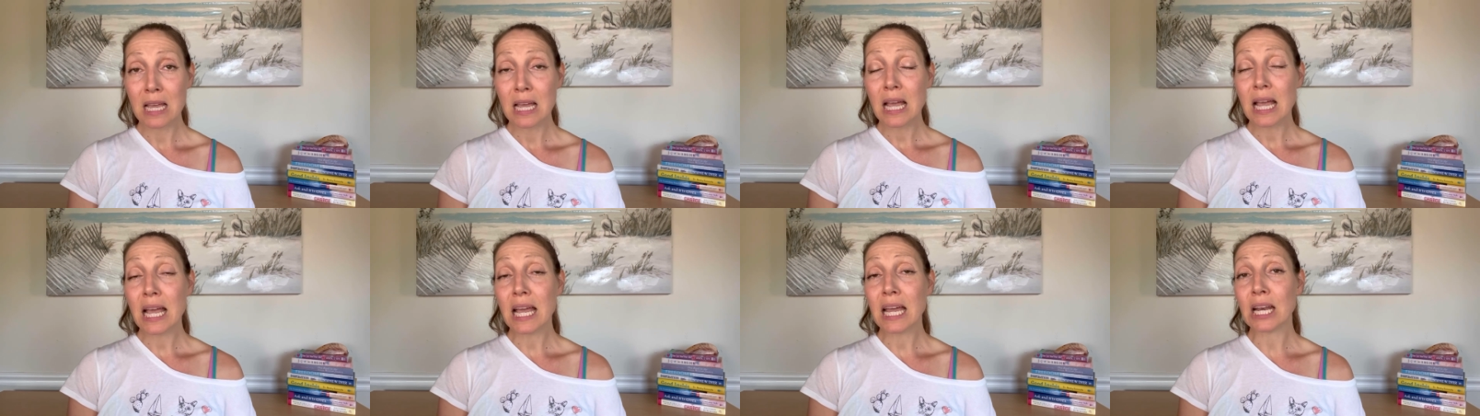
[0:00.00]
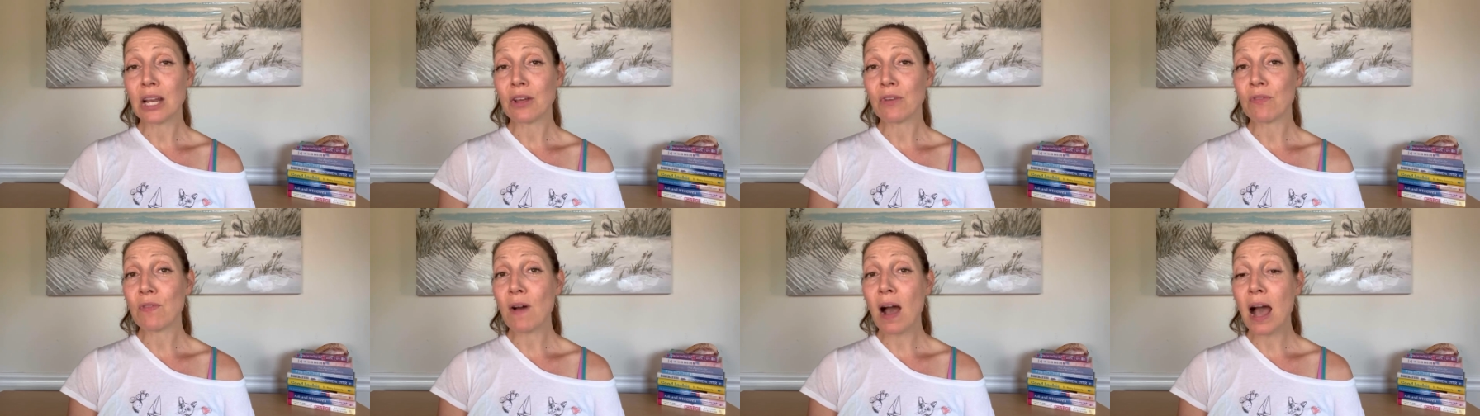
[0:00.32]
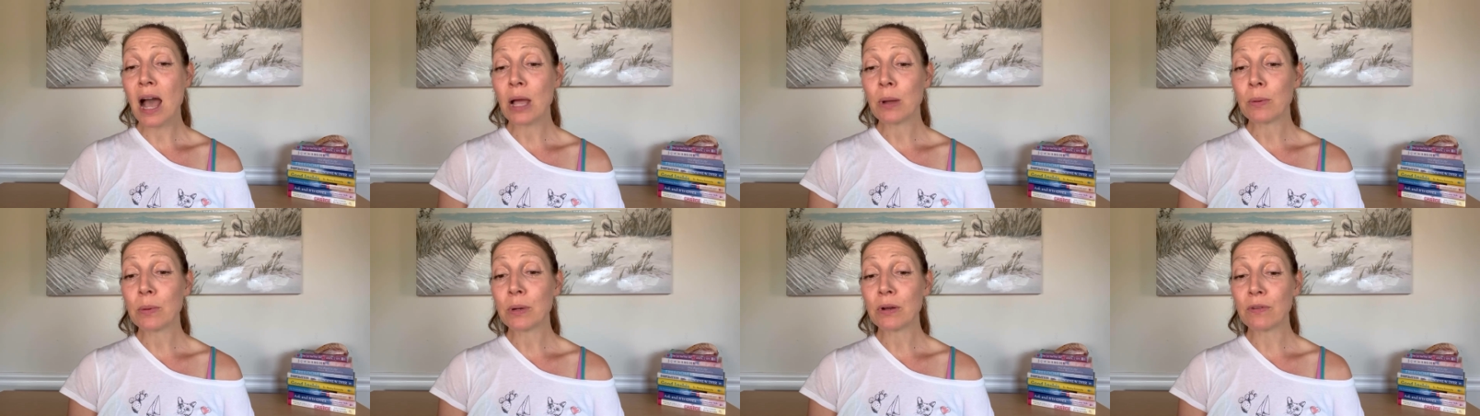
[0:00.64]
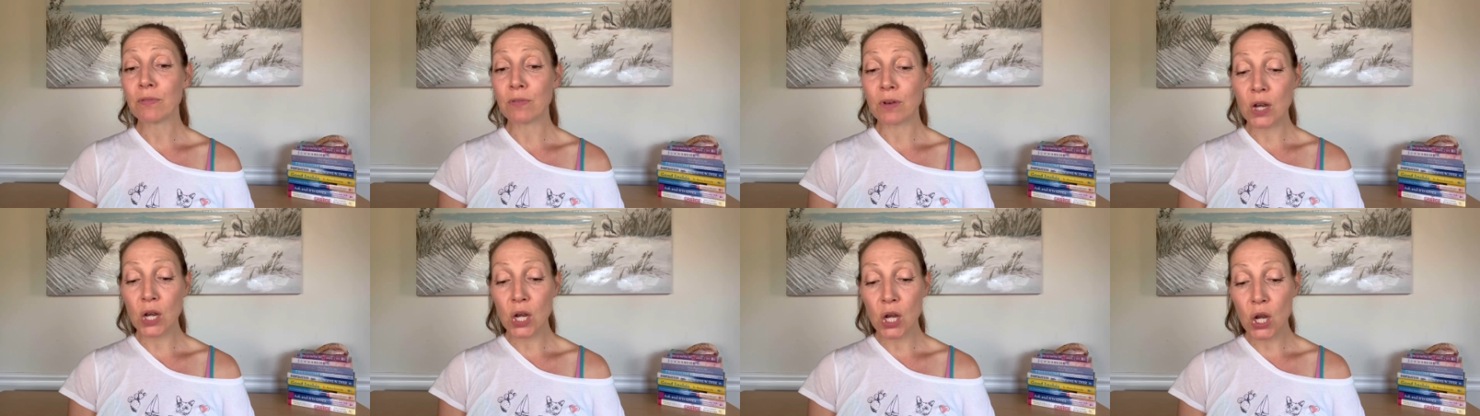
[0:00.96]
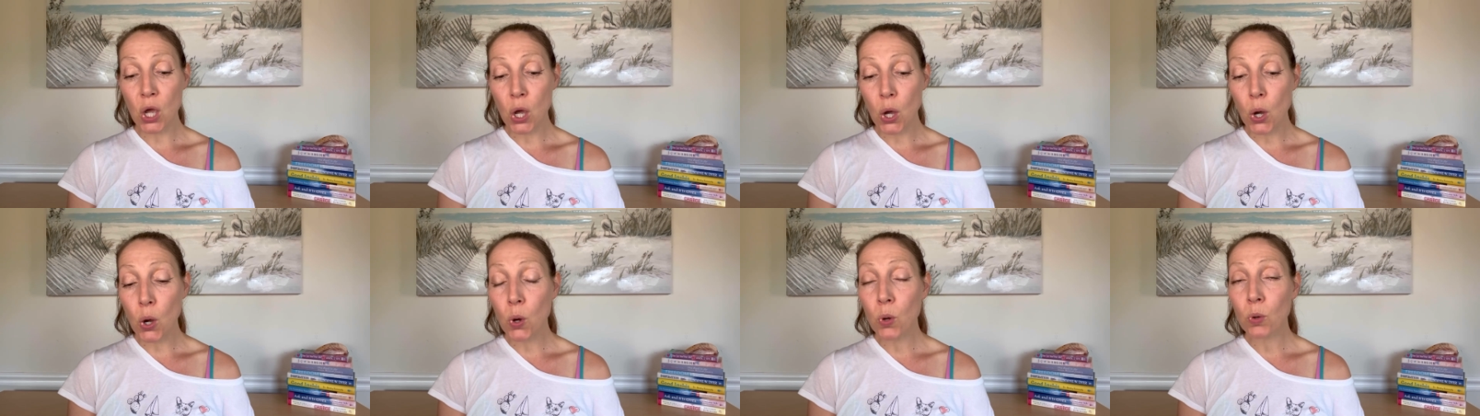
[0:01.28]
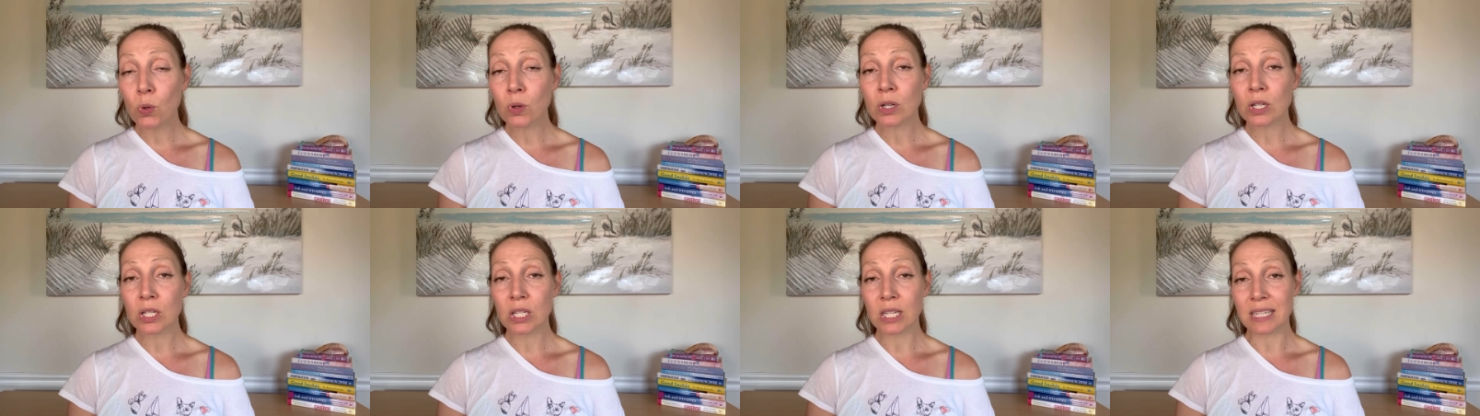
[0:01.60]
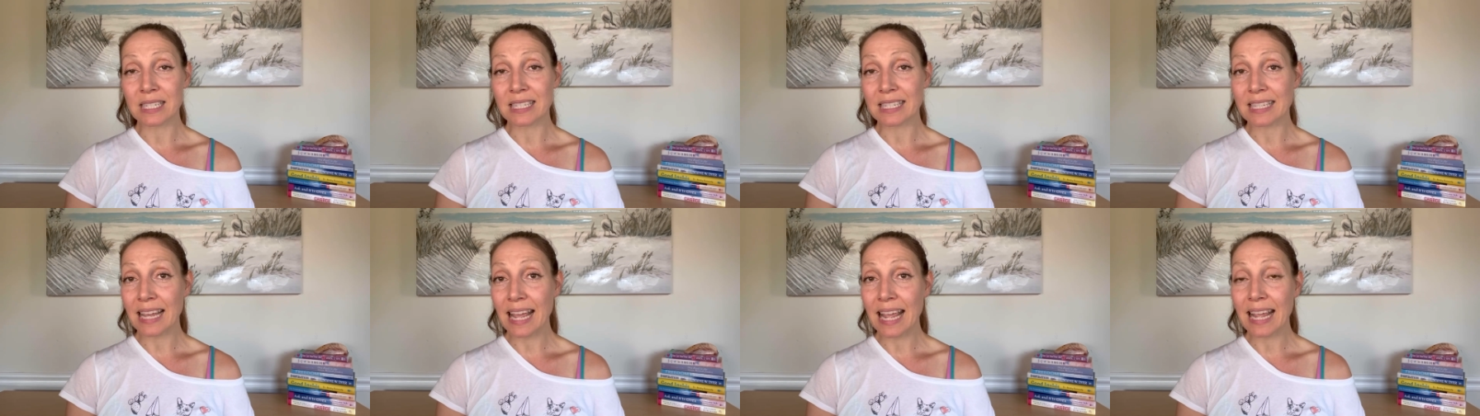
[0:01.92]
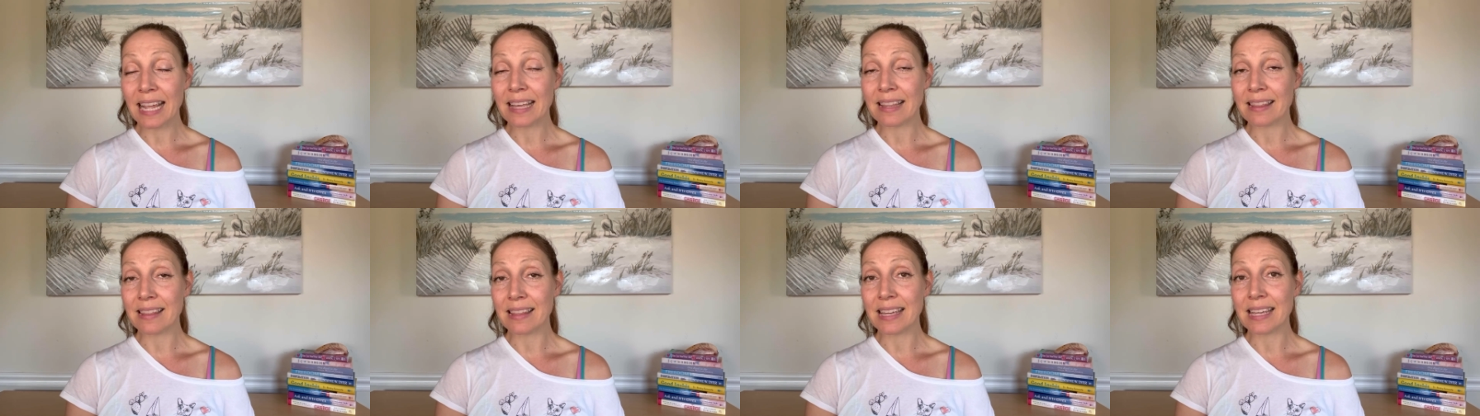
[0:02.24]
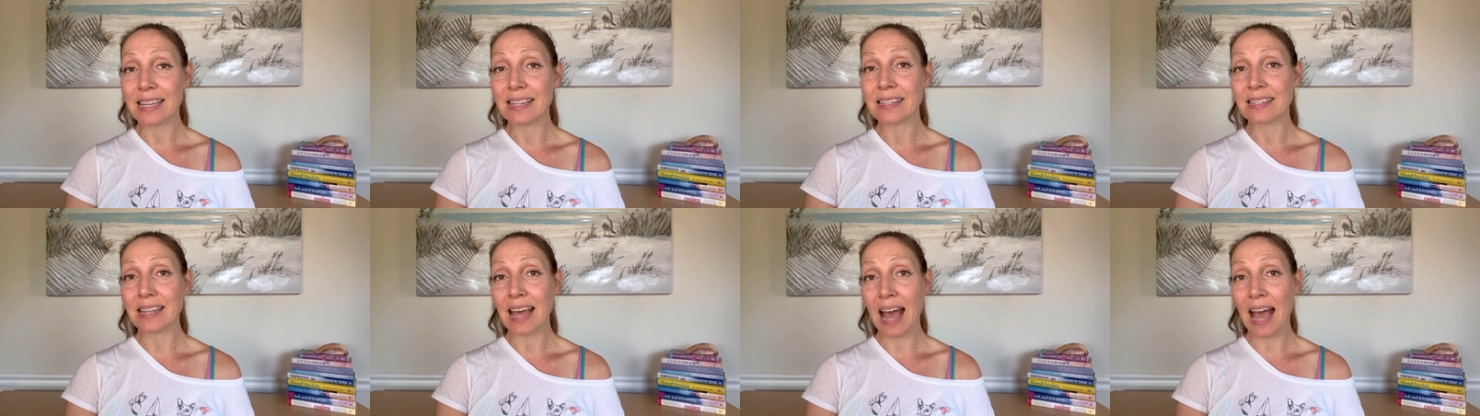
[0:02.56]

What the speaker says: And if I would have known to take these